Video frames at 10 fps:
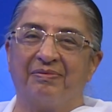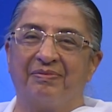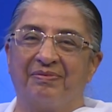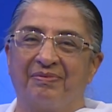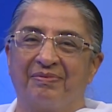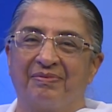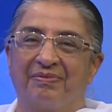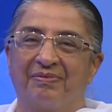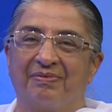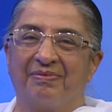
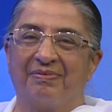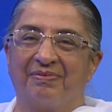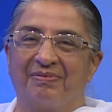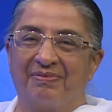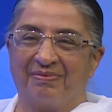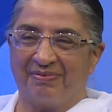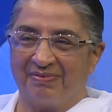(silence)